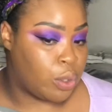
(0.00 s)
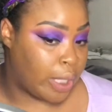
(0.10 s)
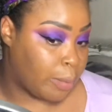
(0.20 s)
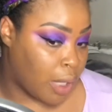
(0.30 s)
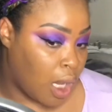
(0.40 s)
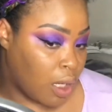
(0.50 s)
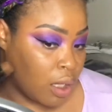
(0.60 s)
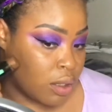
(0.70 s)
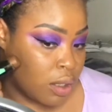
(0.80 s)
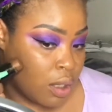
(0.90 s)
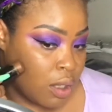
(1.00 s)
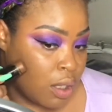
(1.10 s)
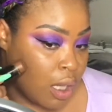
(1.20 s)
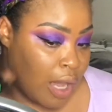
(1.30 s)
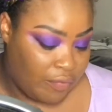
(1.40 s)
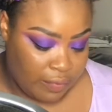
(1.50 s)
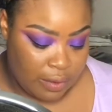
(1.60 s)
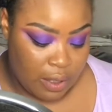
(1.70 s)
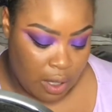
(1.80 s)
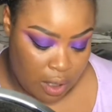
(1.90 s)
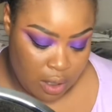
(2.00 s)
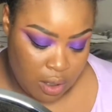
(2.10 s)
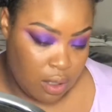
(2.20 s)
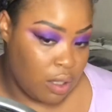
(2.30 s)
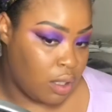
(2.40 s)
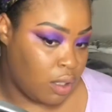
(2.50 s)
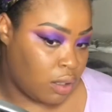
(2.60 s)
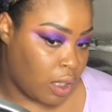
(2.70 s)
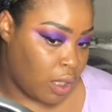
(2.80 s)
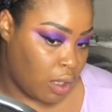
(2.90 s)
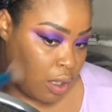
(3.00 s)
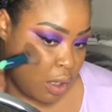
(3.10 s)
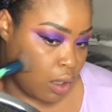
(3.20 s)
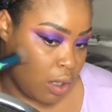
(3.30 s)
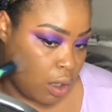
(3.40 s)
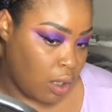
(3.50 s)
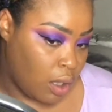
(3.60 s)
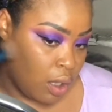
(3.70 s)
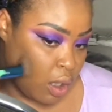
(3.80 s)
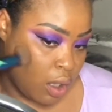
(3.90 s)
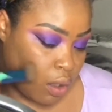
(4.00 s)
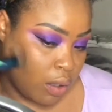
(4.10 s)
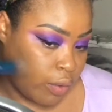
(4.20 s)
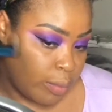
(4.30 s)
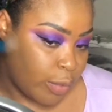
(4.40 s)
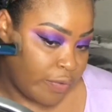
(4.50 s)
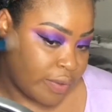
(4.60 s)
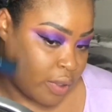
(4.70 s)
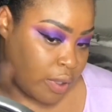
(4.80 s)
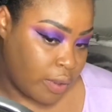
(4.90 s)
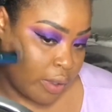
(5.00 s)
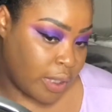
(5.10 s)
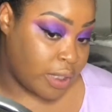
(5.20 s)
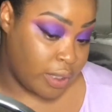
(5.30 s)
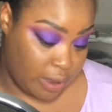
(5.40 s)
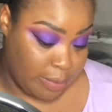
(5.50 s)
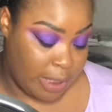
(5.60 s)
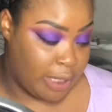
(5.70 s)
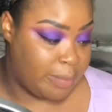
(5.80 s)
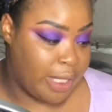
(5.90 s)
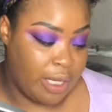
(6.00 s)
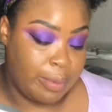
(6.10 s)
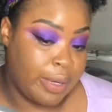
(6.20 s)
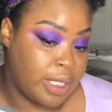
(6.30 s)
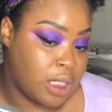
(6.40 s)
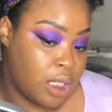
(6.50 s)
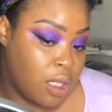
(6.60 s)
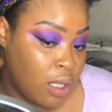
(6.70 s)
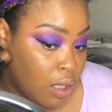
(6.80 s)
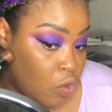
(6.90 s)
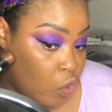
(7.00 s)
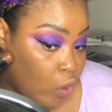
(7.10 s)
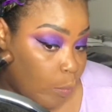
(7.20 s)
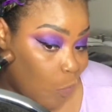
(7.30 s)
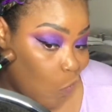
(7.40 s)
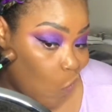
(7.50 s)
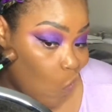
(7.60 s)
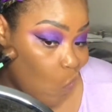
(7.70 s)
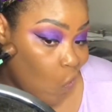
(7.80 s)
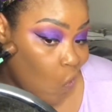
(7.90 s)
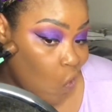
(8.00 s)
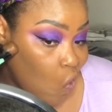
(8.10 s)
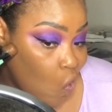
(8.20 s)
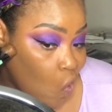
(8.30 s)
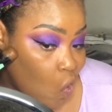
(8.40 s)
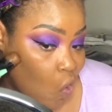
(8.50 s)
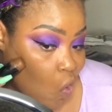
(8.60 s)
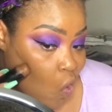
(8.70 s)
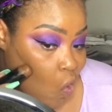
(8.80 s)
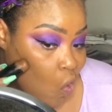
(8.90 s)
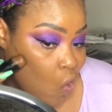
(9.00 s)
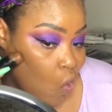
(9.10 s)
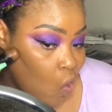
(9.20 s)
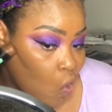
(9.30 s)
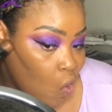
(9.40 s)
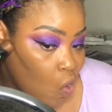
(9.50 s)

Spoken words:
If you can't feel, there's a bone on top of your cheek, and then there's a hollow right underneath it, and that hollow is where you want to apply your contour.